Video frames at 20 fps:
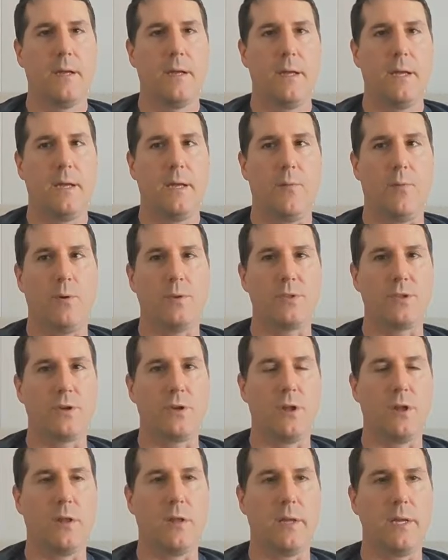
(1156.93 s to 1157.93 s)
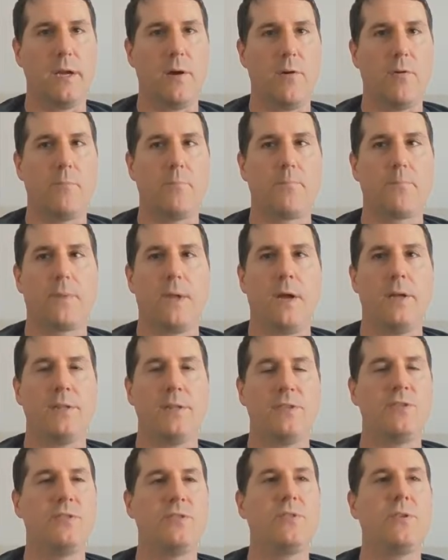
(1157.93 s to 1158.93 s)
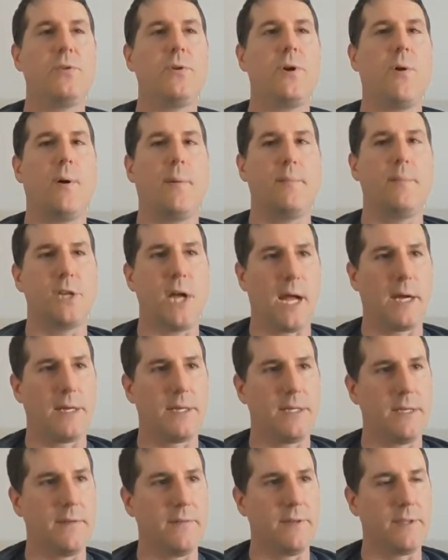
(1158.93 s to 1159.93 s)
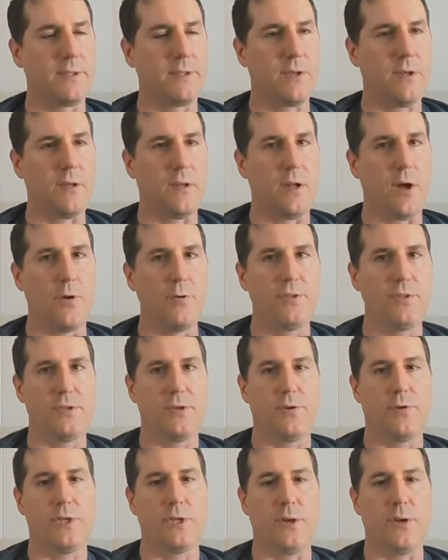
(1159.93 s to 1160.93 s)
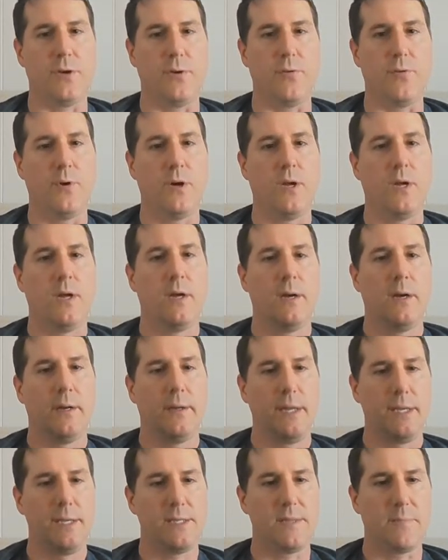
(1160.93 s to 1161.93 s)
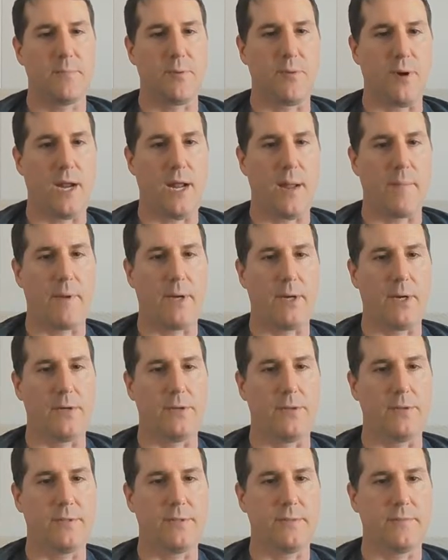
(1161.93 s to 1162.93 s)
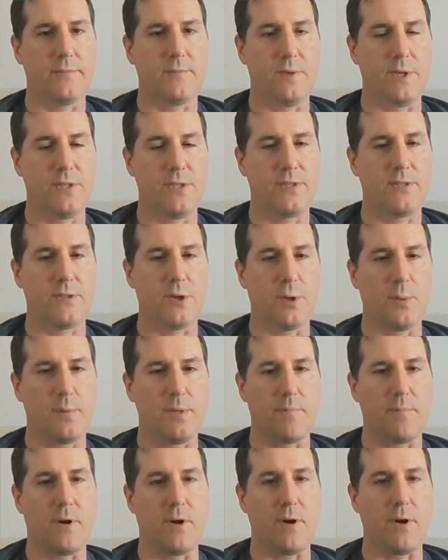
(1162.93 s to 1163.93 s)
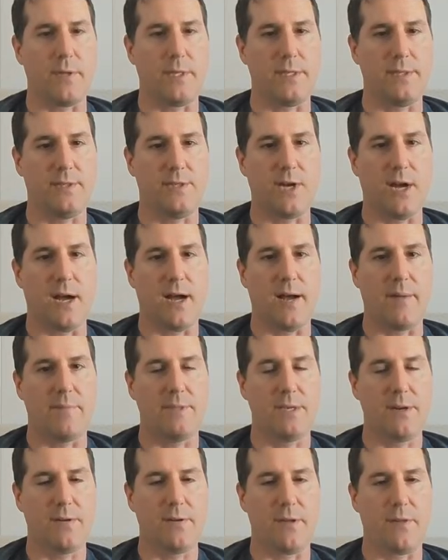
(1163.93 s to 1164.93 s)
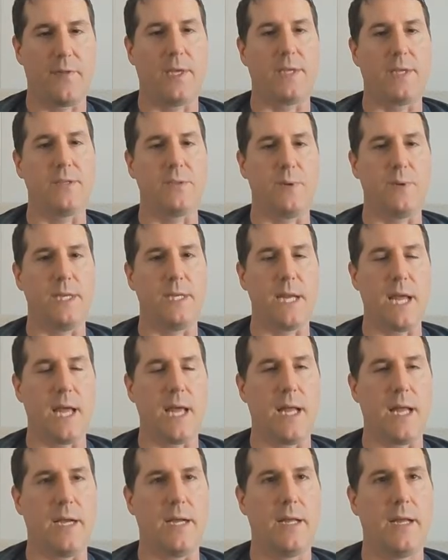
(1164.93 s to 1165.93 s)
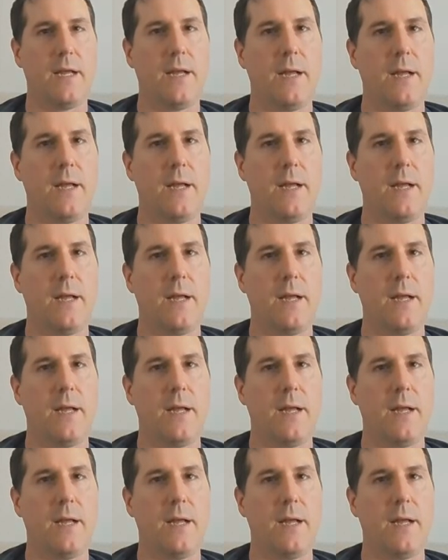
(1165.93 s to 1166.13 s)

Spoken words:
it was it's pseudo objective. It's closer to these are the parameters. We slurped up all these jobs. Here are the things we did.